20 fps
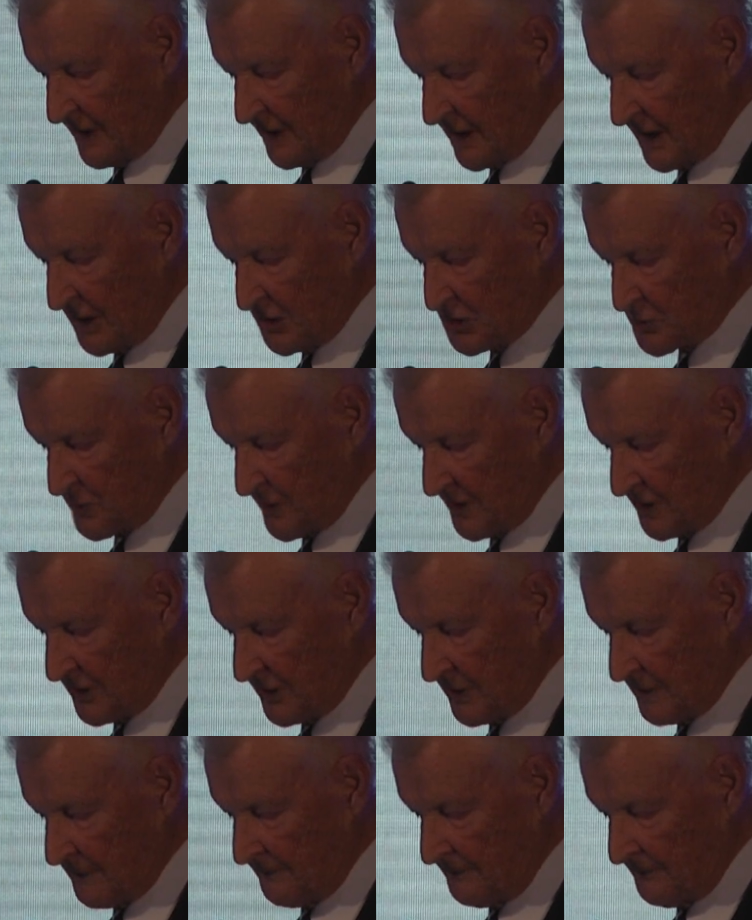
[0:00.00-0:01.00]

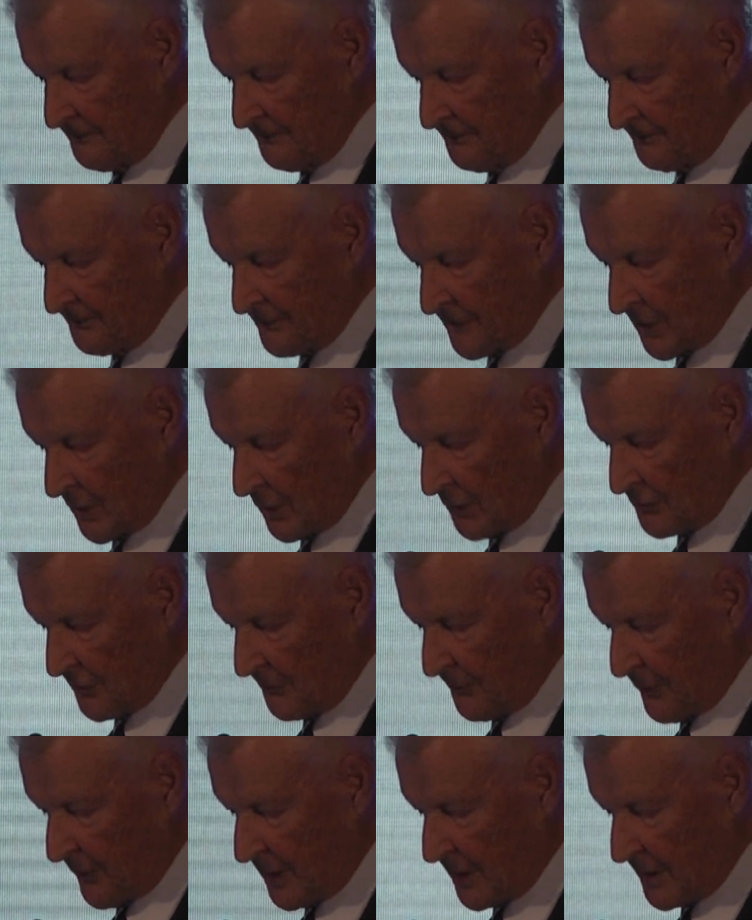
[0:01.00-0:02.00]
engagement on
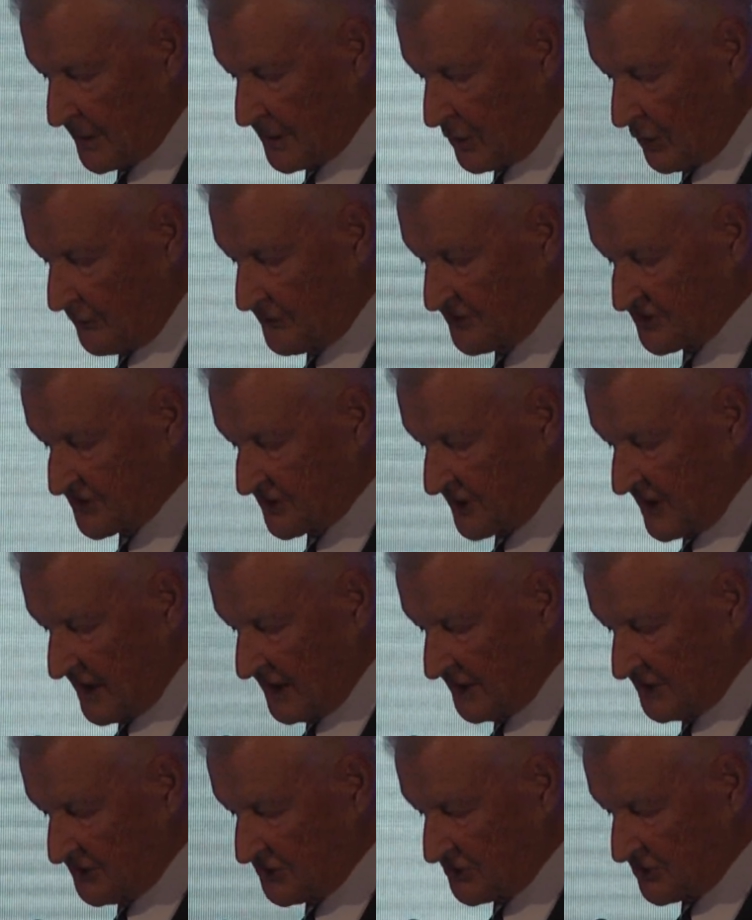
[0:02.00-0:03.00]
the part of
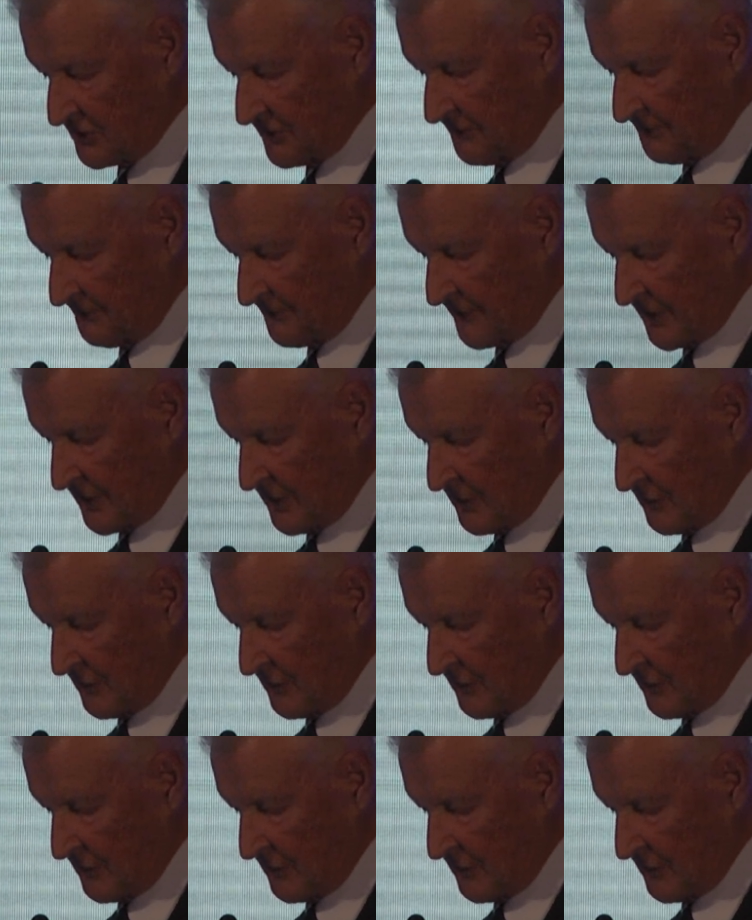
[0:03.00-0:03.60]
states